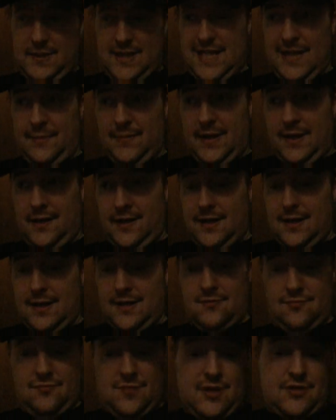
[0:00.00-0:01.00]
believe me or
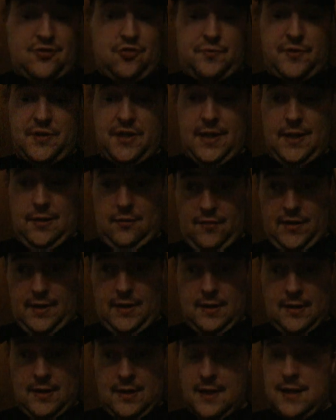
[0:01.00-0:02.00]
not, it's up to
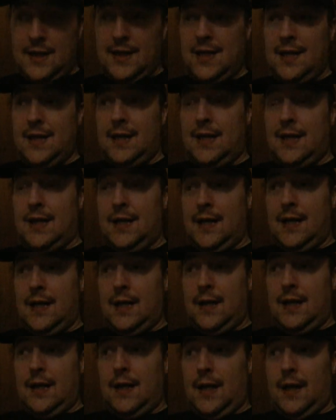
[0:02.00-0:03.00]
you.
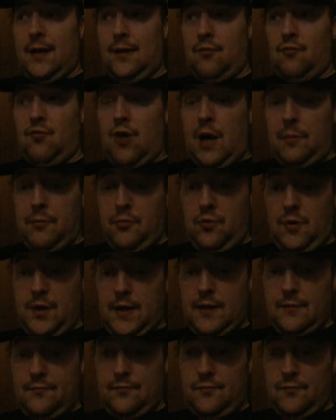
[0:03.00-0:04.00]
Rob
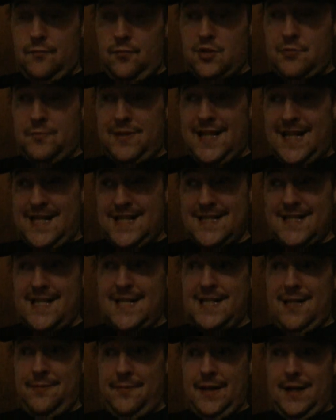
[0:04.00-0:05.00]
Witt was playing
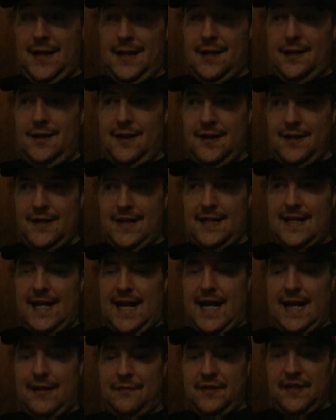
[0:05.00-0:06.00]
Centipede on the
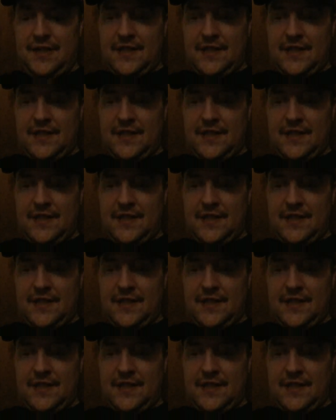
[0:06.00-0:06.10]
Atari